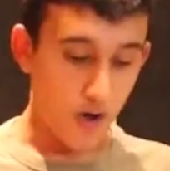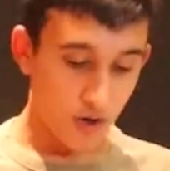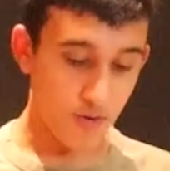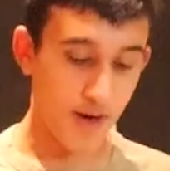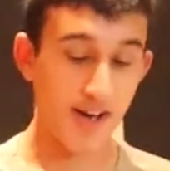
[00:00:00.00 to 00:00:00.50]

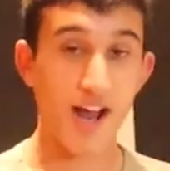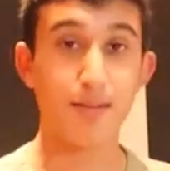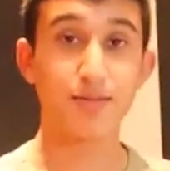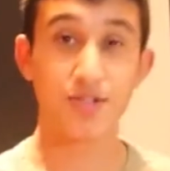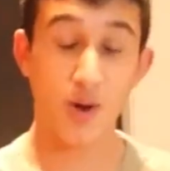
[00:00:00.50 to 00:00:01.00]
Alright,
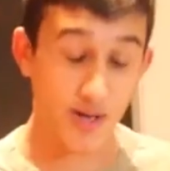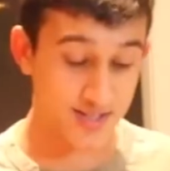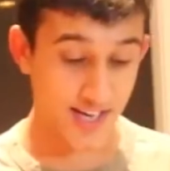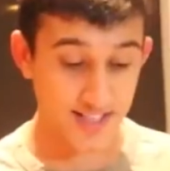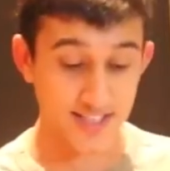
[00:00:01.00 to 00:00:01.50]
I'm so
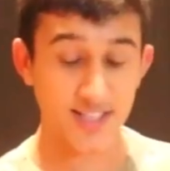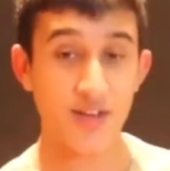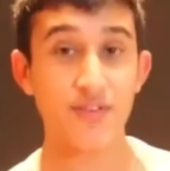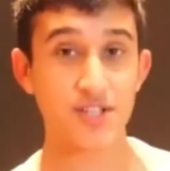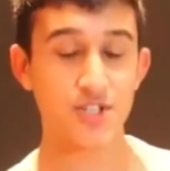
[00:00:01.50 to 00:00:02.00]
excited to
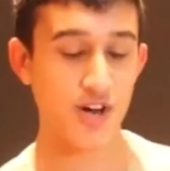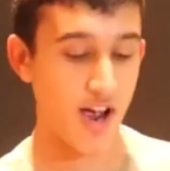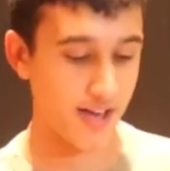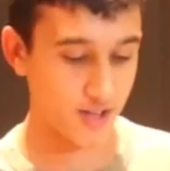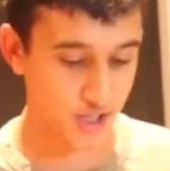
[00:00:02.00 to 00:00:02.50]
give this a
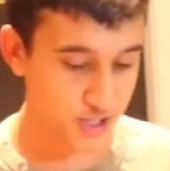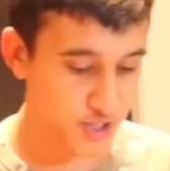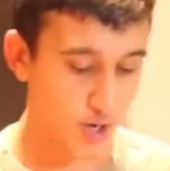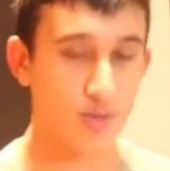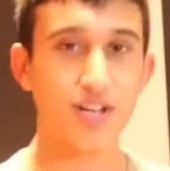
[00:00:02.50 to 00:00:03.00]
try. It looks
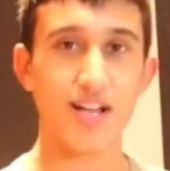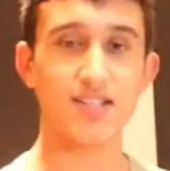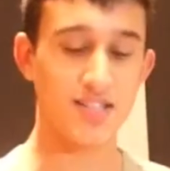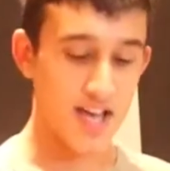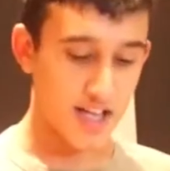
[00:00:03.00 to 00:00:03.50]
so
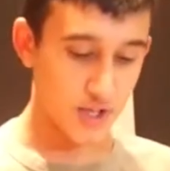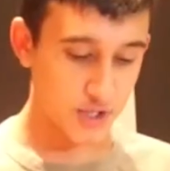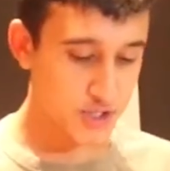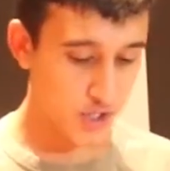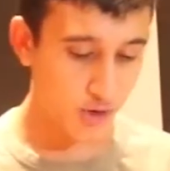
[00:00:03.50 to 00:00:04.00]
dense, it
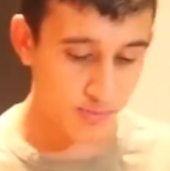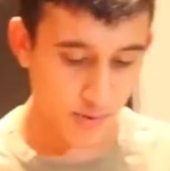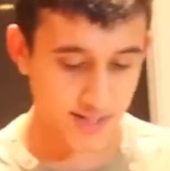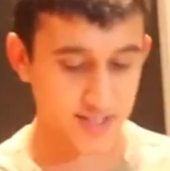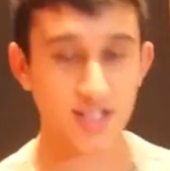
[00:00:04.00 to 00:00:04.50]
looks so
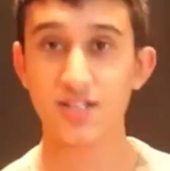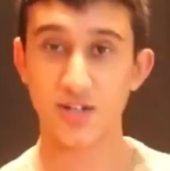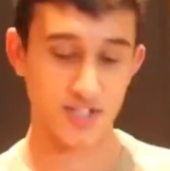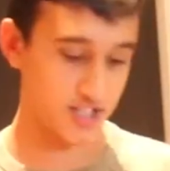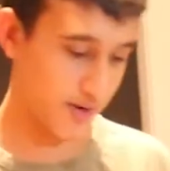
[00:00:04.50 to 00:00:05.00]
moist, so
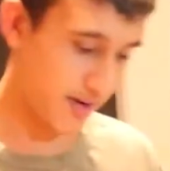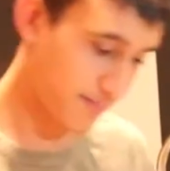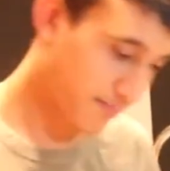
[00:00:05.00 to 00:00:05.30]
let's do it.